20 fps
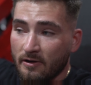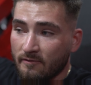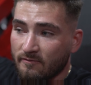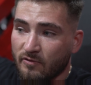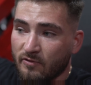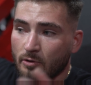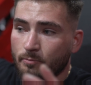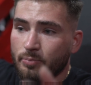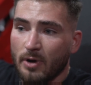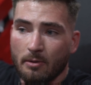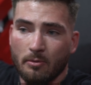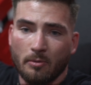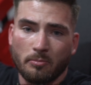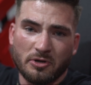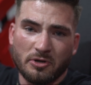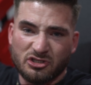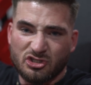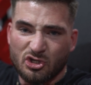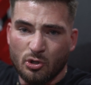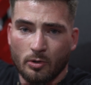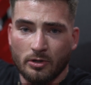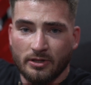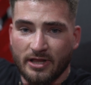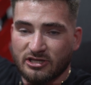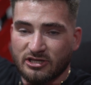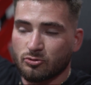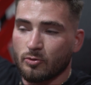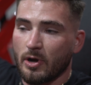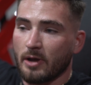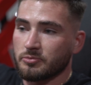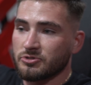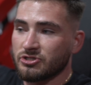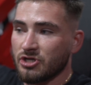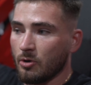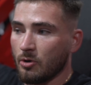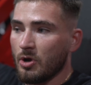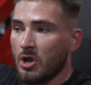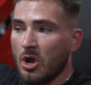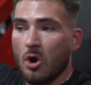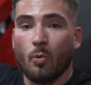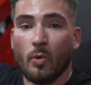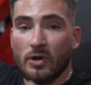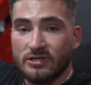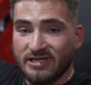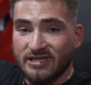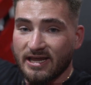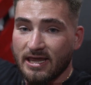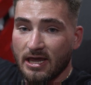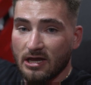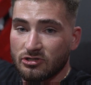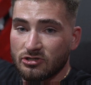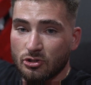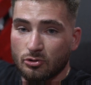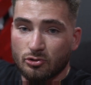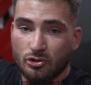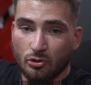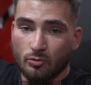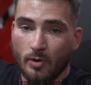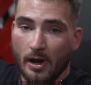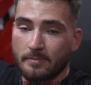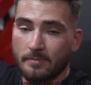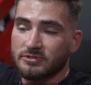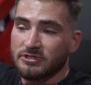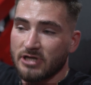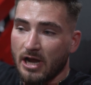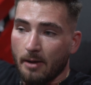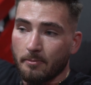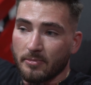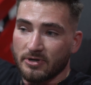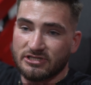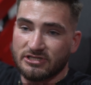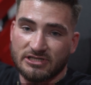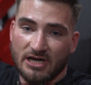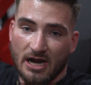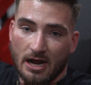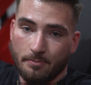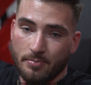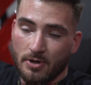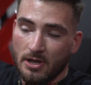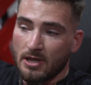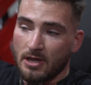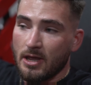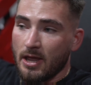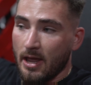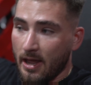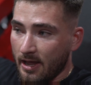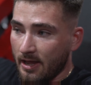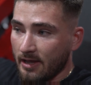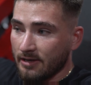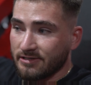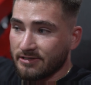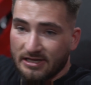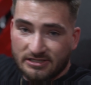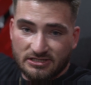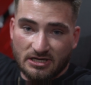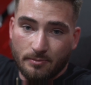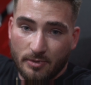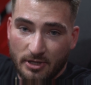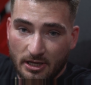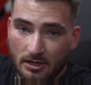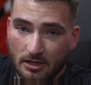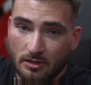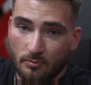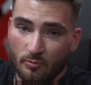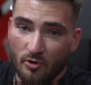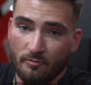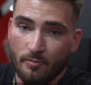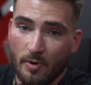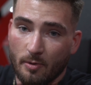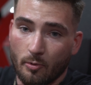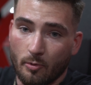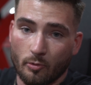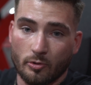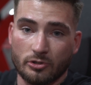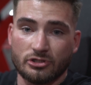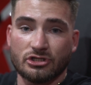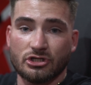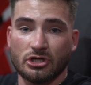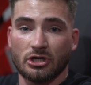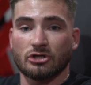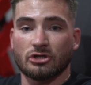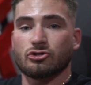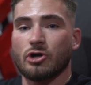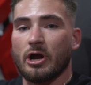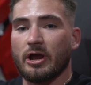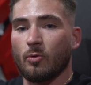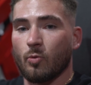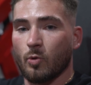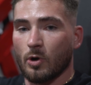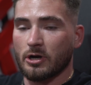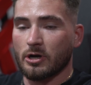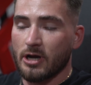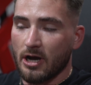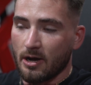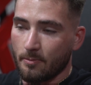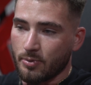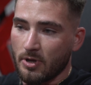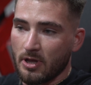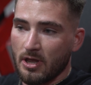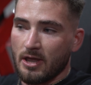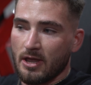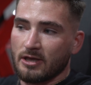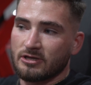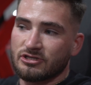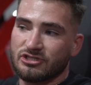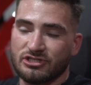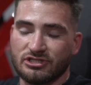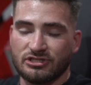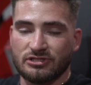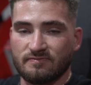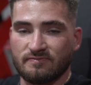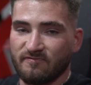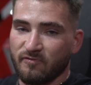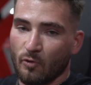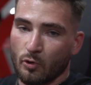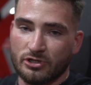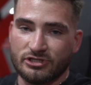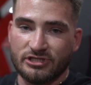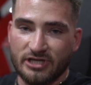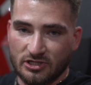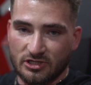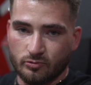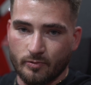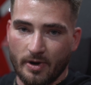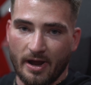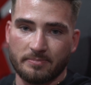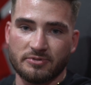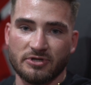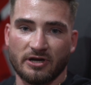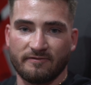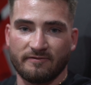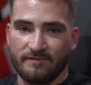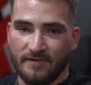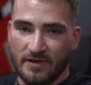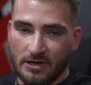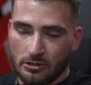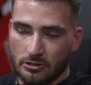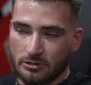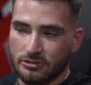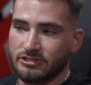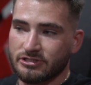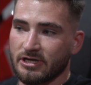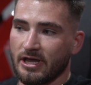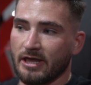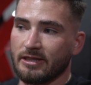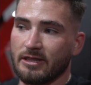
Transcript: for probably 2 or less reps. So once I can't do 2 reps, I'm gonna stop, and that's gonna be the end of the movement. But we're just gonna try and work up 4 to 6 reps on feeders, and